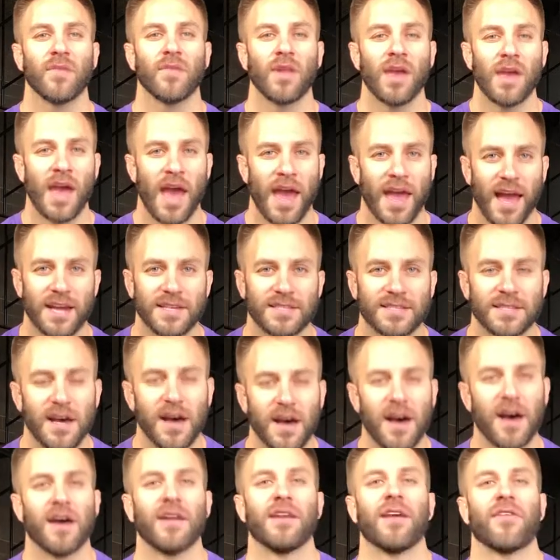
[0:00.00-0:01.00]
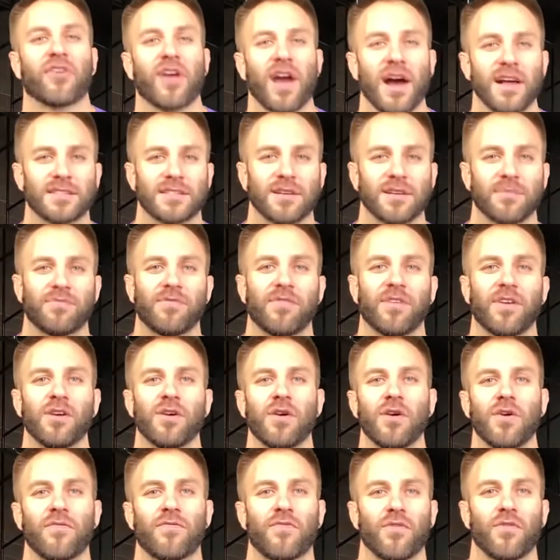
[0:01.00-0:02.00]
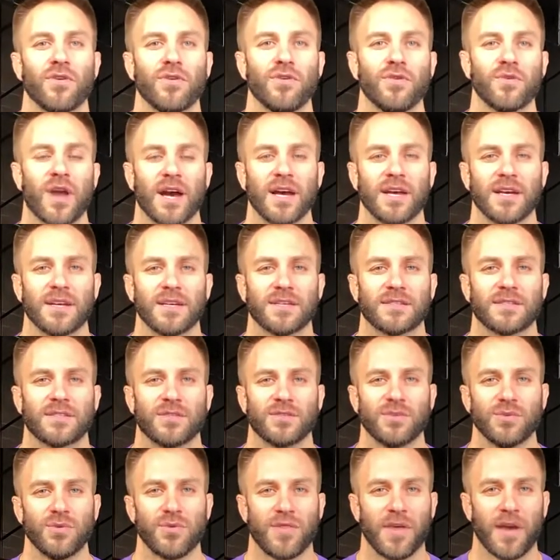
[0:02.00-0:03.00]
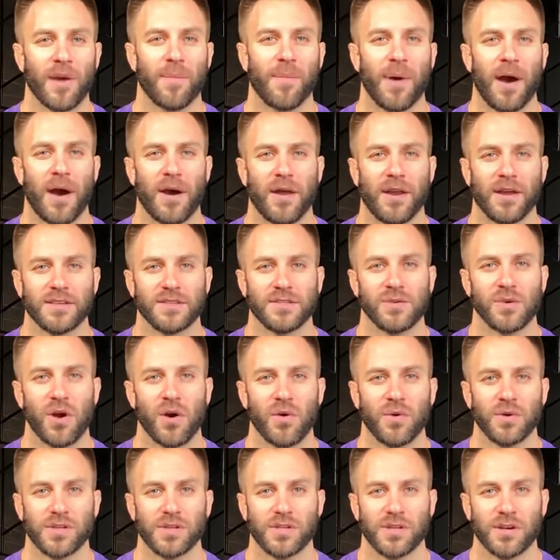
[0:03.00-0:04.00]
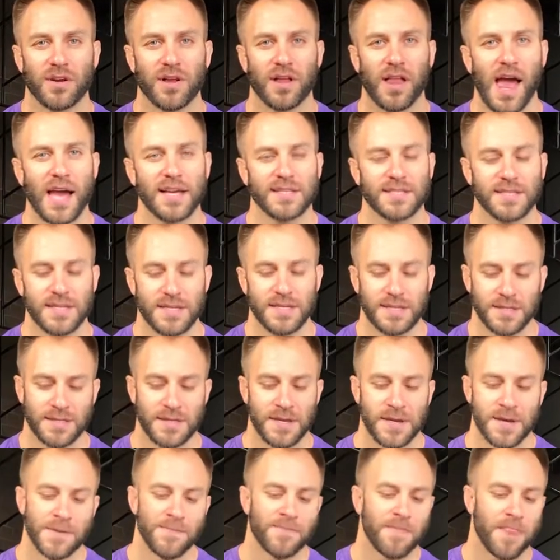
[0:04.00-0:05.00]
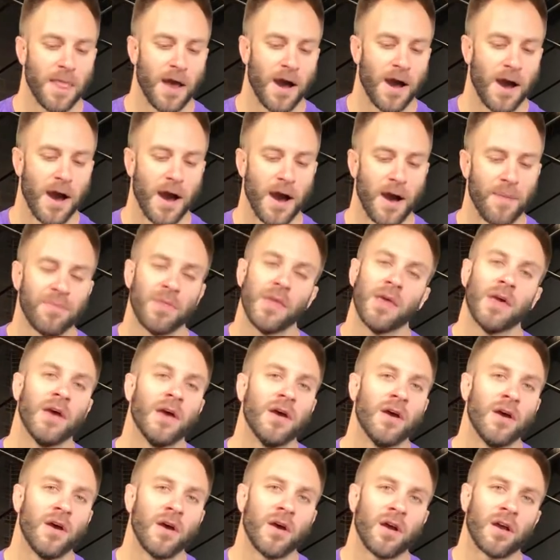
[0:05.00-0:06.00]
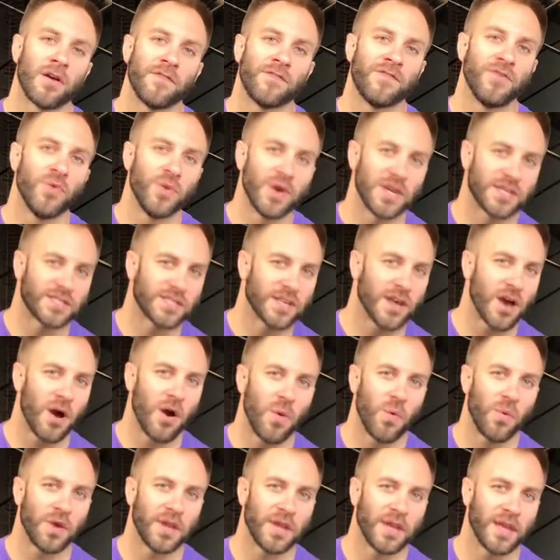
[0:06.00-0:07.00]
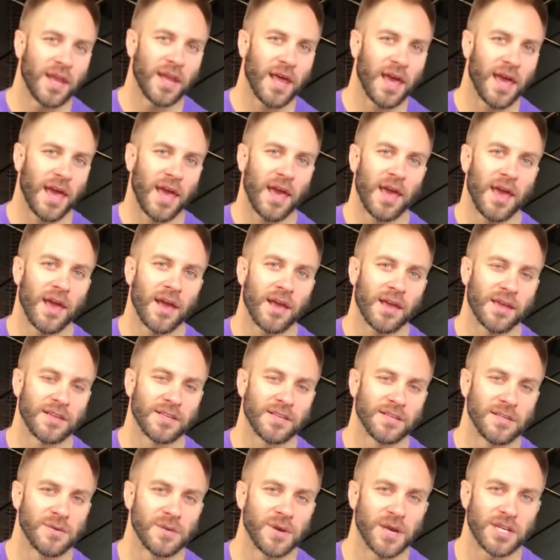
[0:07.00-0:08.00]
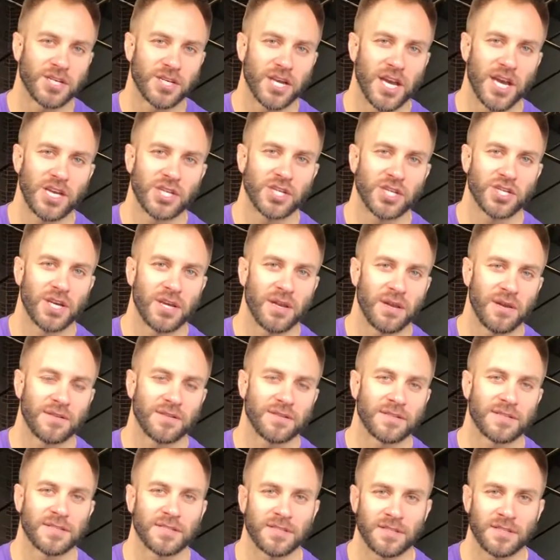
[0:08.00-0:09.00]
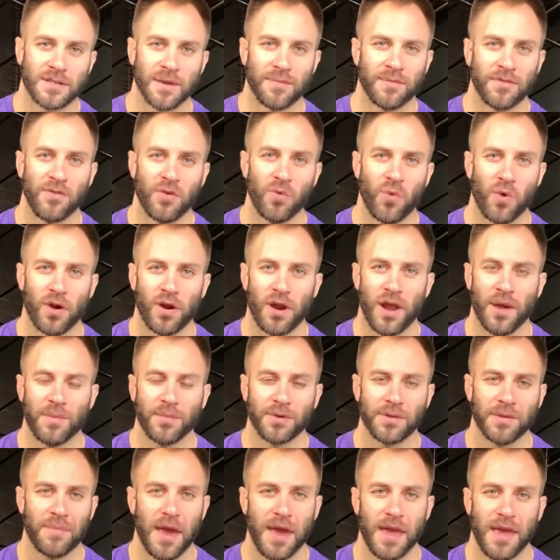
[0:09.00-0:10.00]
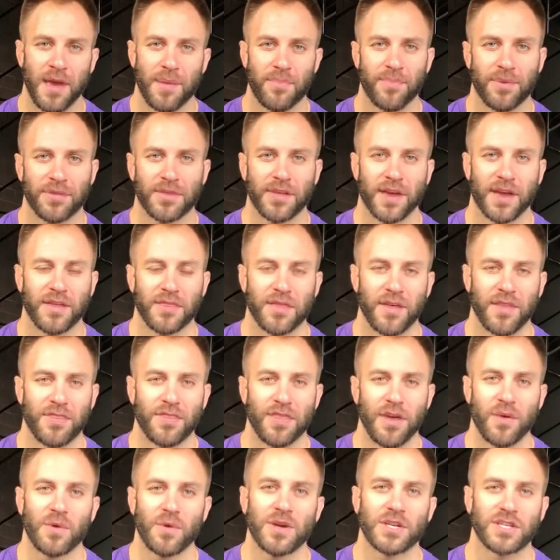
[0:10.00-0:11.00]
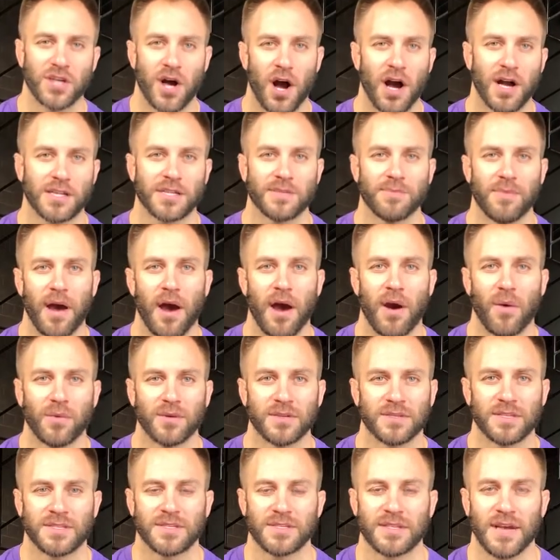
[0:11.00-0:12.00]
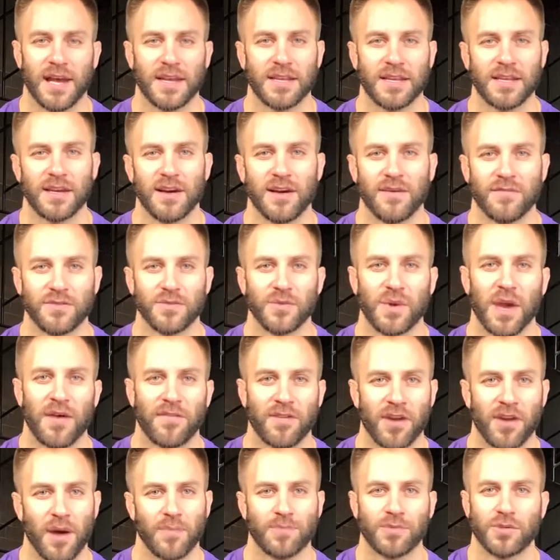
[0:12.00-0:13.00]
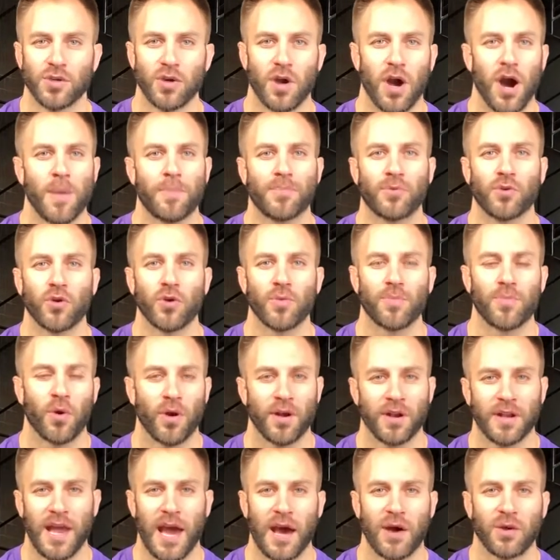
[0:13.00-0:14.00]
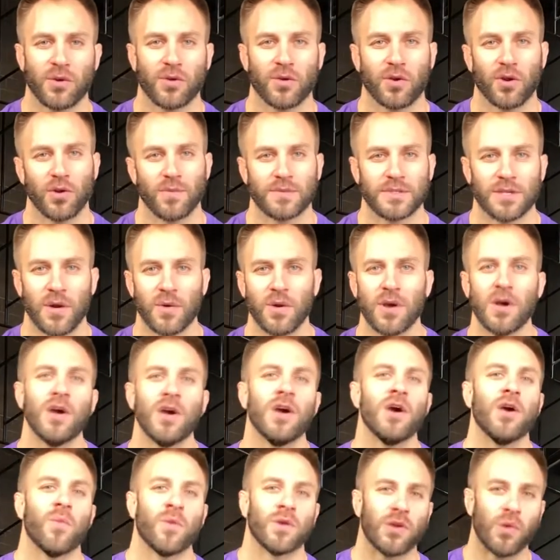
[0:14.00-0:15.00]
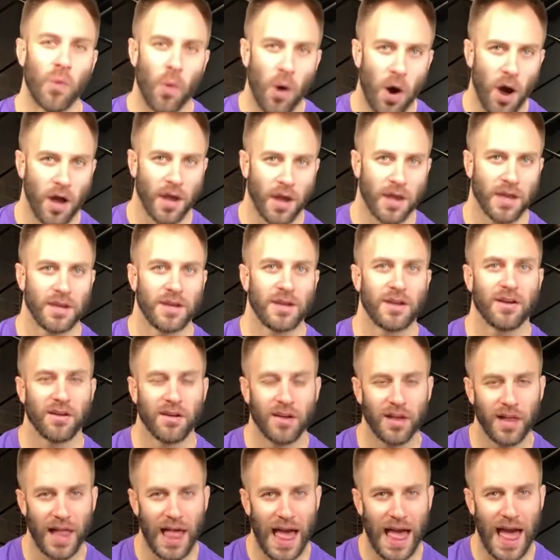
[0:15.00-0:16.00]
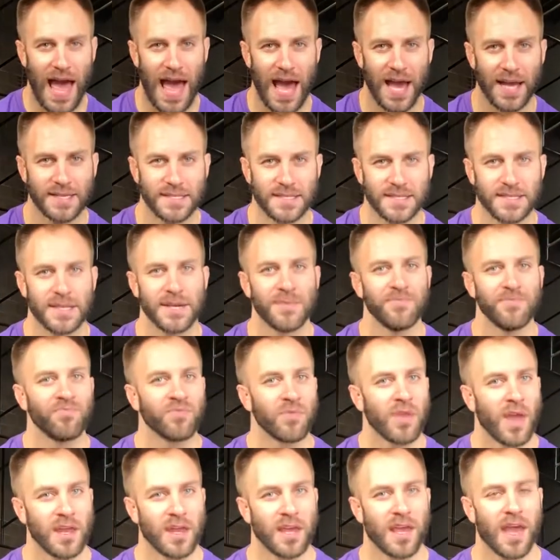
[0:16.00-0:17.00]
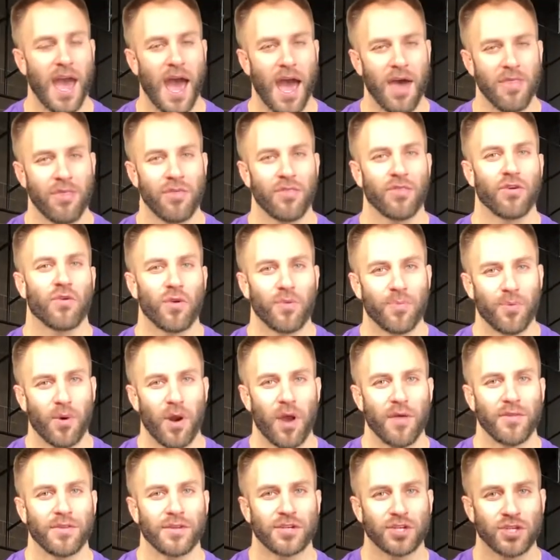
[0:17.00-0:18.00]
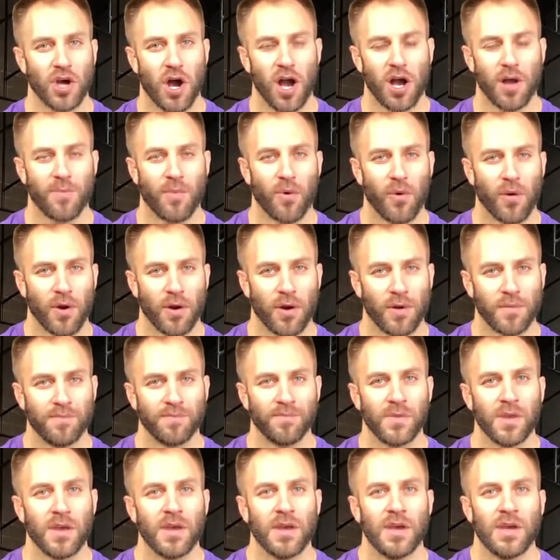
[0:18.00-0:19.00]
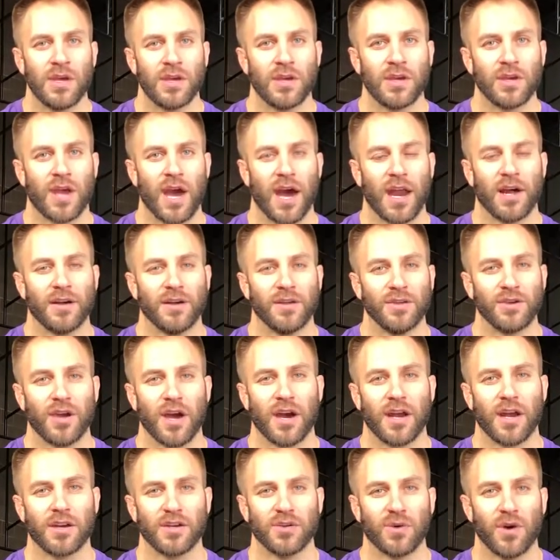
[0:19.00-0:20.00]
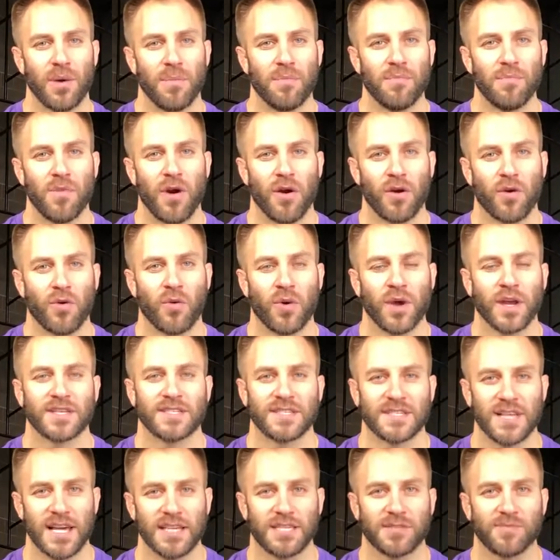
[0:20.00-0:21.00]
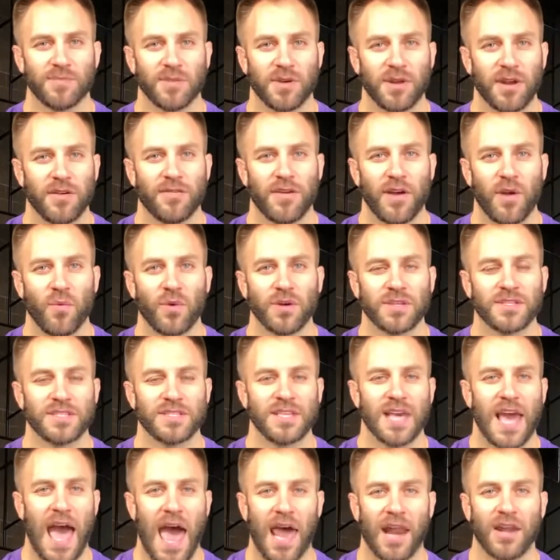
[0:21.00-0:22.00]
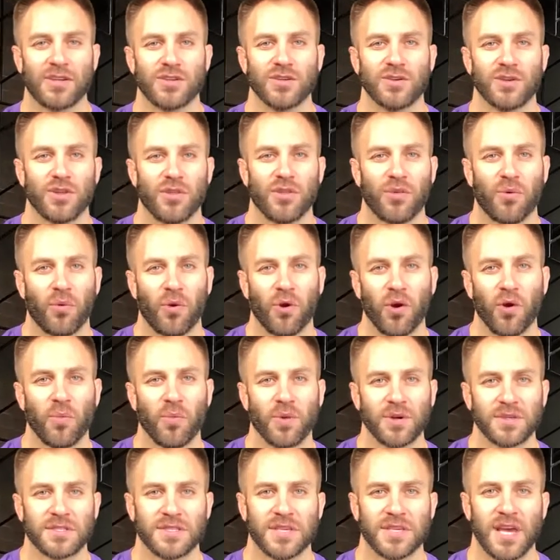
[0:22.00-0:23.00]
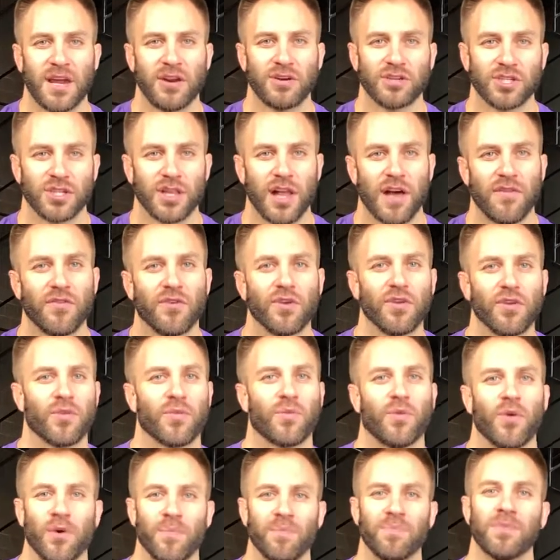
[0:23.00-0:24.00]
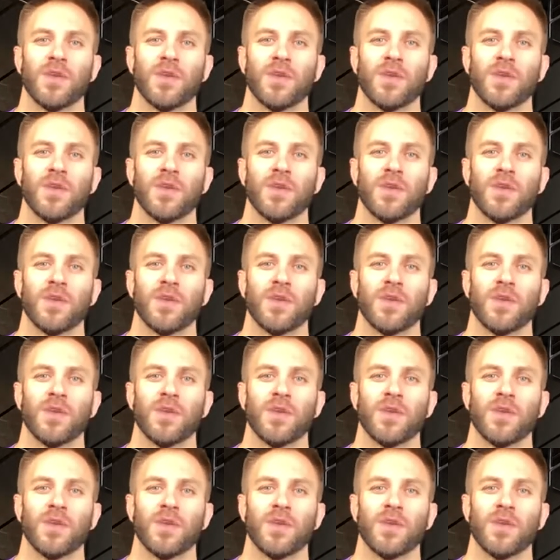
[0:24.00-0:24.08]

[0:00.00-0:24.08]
Hey guys, another concept video for you guys to think about as you go into your classes. A few weeks ago we did a continuing education. Some of you weren't able to make it, but the thing we talked about was this idea of do we have an up group or a down group. So when you walk into your class and you gather the group around the chalkboard, you kind of do a quick assessment of, hey, what's the attitude in the room, what's the energy level in the room.